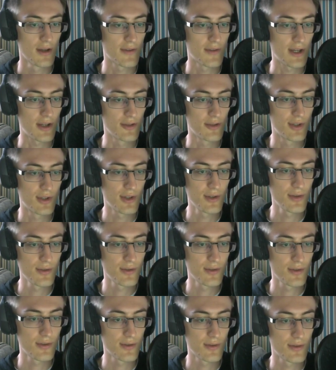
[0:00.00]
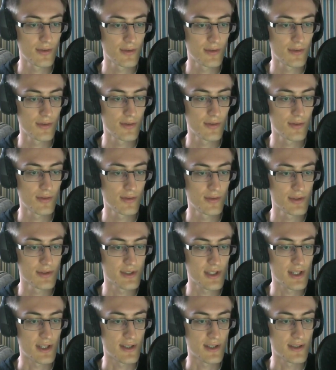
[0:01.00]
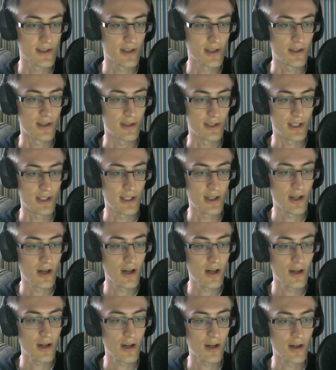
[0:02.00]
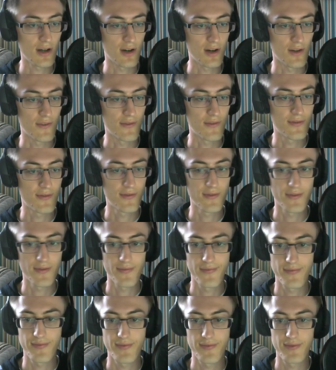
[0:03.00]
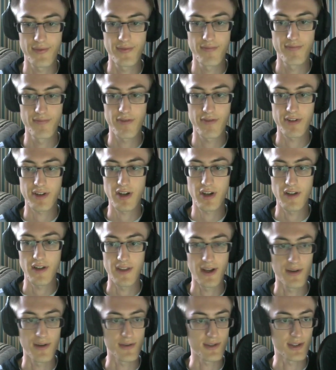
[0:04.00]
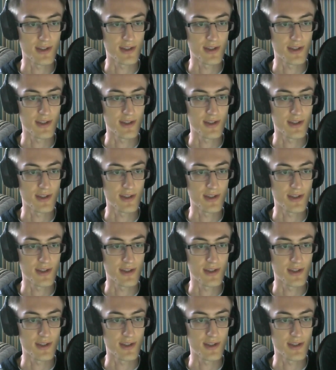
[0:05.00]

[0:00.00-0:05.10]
That'll do. What's this? Oh, yeah. Ah. Forgot that was a